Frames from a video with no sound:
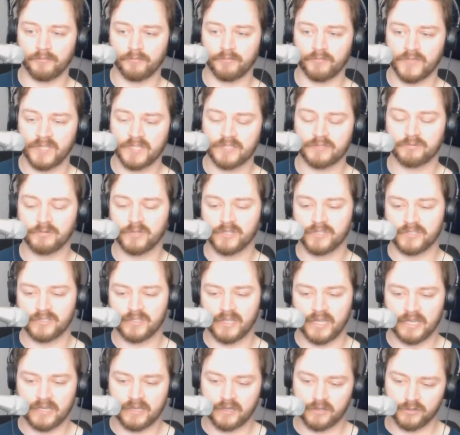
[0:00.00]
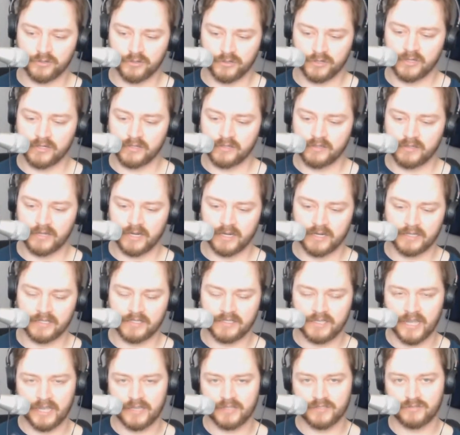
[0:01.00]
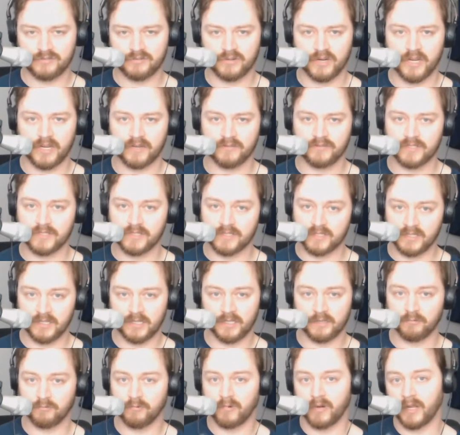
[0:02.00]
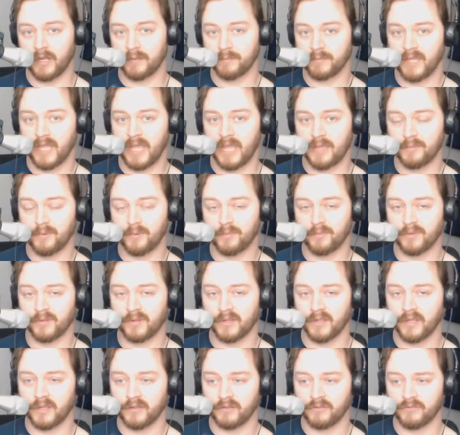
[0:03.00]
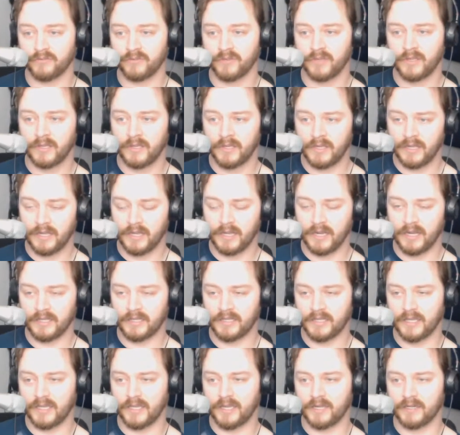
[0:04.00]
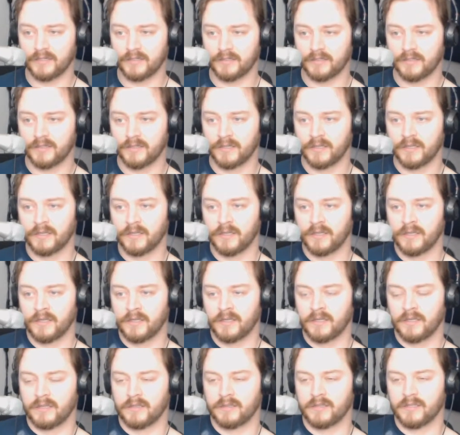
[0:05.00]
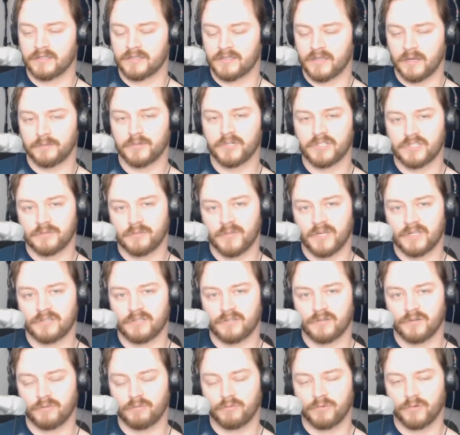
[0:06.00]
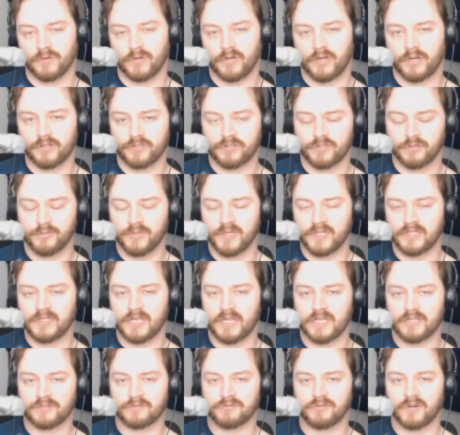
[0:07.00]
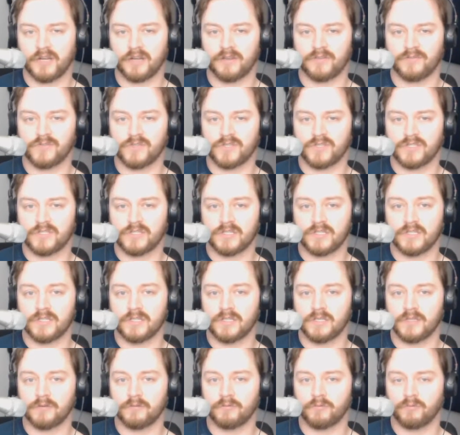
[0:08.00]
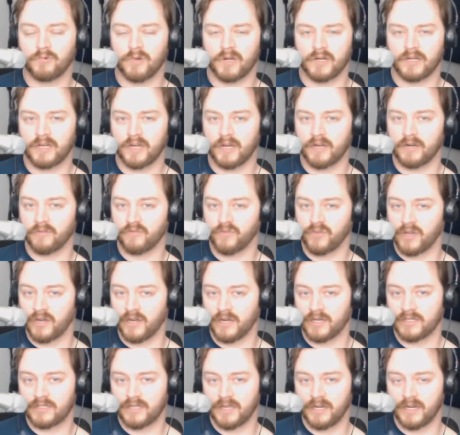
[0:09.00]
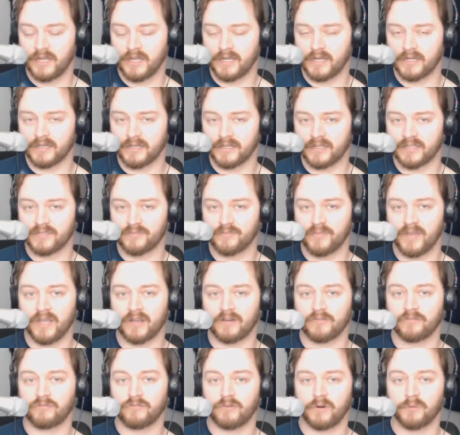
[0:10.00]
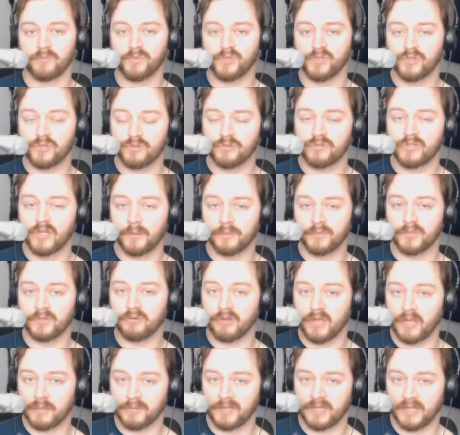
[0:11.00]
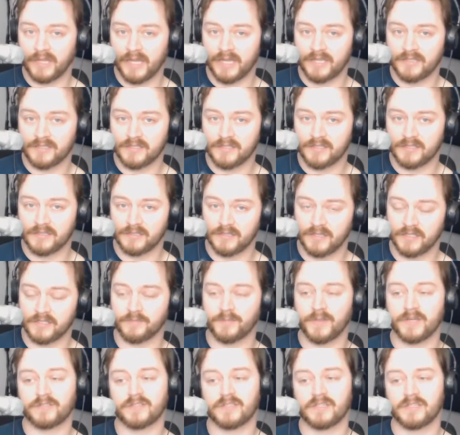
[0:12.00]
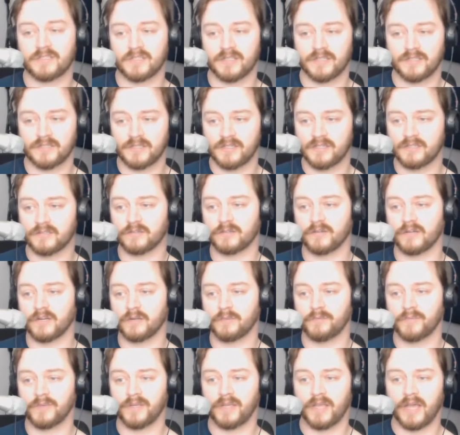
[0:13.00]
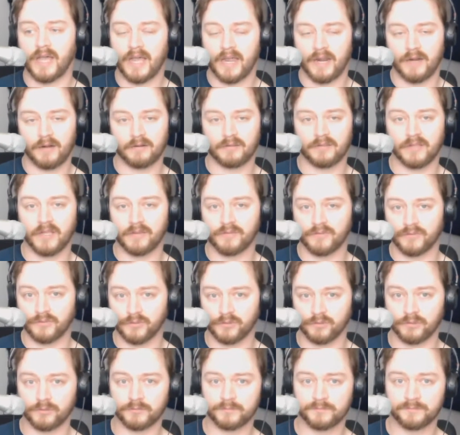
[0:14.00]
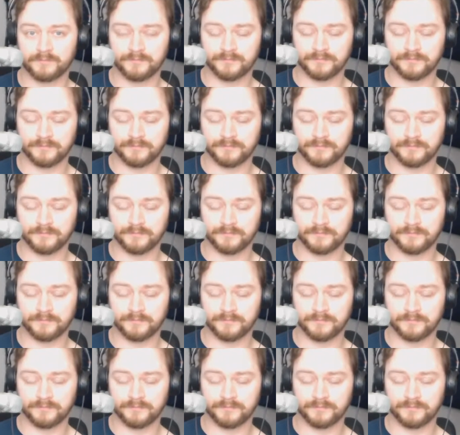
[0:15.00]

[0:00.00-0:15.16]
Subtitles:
This was like a good kind of test drive to see what I'm capable of. And then the summer semester will also be a test drive to see what kind of content I can expect from UWM classes, especially since these are going to be higher level,